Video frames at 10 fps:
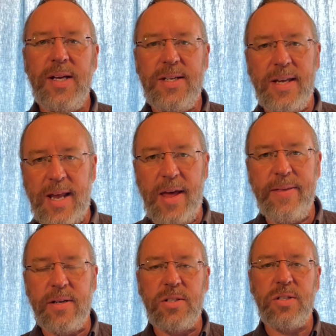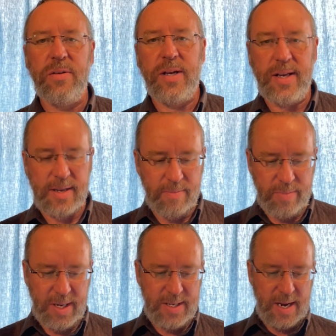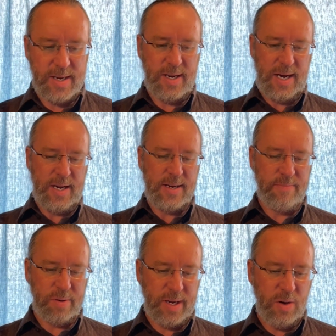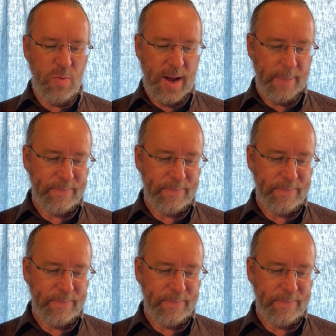together so that it can be done in a complete way.